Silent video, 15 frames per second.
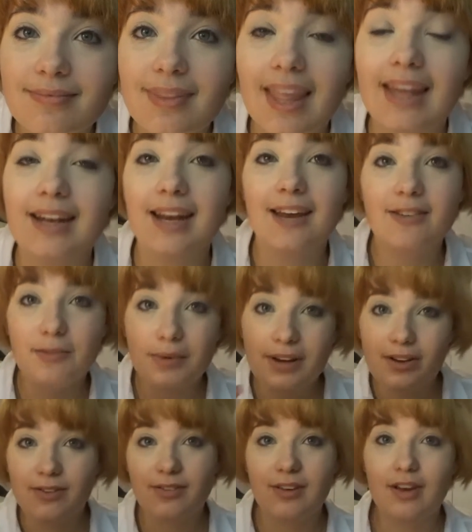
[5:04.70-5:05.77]
And yes, we
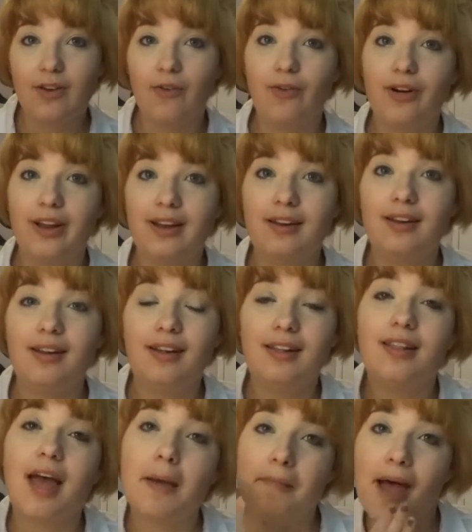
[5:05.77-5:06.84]
used it on
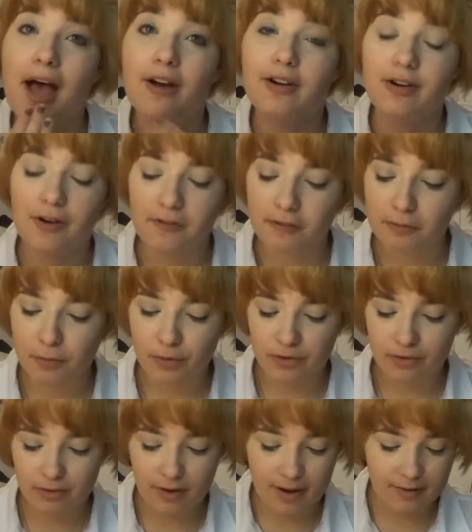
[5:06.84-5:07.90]
that powder over
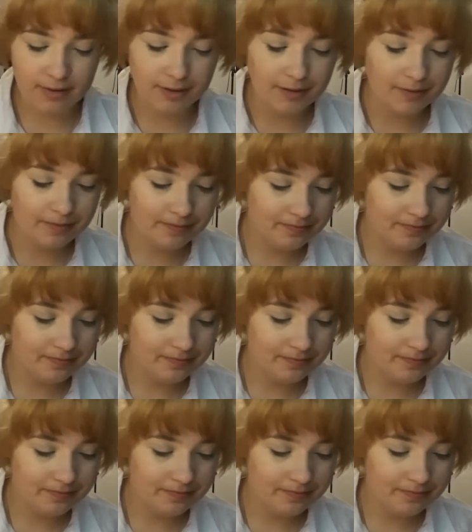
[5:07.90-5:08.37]
moisturizer